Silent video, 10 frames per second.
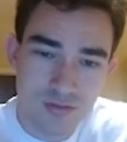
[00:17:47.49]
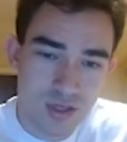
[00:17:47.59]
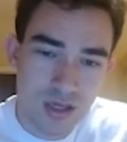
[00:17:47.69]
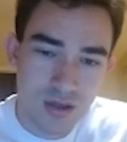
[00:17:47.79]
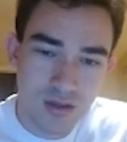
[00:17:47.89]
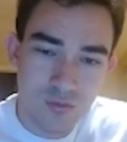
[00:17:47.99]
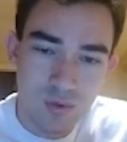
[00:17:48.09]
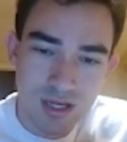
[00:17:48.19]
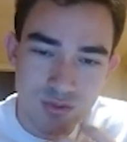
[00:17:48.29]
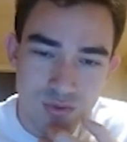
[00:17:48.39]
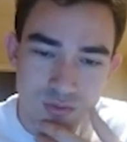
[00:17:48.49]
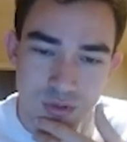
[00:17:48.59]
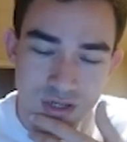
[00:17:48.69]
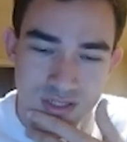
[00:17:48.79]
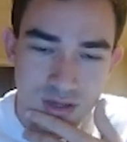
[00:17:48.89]
And the rest was
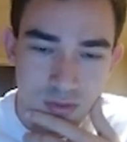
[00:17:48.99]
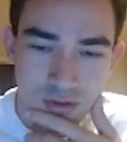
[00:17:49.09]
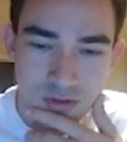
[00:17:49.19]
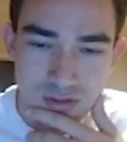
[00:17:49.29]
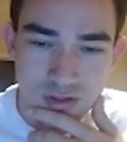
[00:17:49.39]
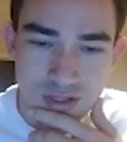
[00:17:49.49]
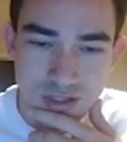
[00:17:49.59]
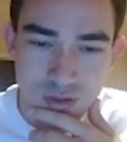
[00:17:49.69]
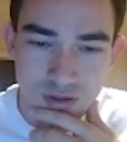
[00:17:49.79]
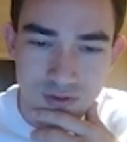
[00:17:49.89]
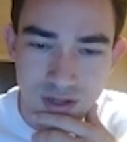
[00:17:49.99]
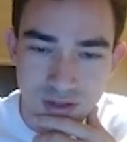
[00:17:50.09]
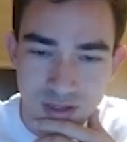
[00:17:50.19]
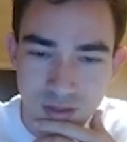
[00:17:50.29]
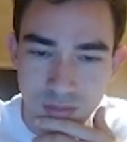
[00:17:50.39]
pretty simple, considering the fact that
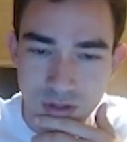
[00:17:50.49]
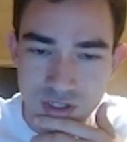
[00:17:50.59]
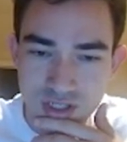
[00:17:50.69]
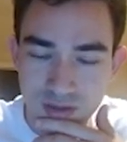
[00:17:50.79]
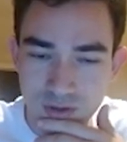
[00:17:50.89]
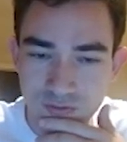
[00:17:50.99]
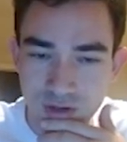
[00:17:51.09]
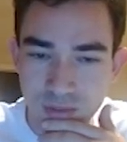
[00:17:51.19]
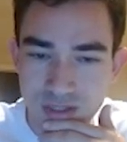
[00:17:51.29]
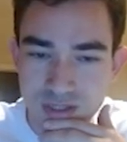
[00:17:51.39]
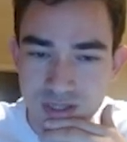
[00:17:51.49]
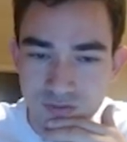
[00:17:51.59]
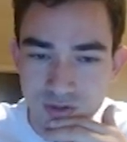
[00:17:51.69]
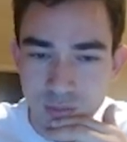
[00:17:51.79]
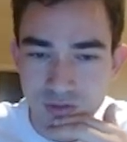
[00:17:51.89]
the computer just gave me free pieces
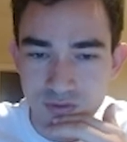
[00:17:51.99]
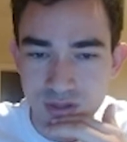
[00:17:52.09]
every move.